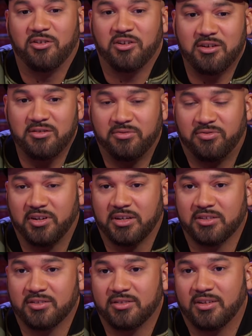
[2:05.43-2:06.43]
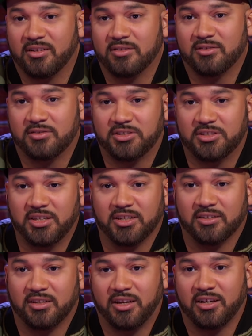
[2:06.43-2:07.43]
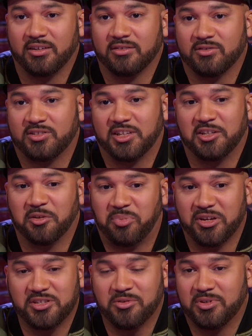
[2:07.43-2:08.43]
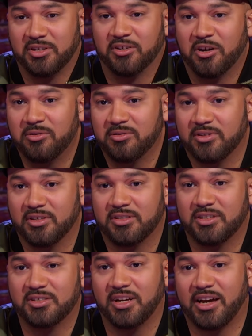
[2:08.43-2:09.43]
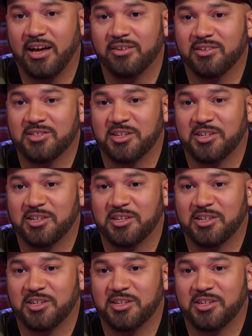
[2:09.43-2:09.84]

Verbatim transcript: don't know. Fucking shit. Like, send a pigeon with a note into the dugout or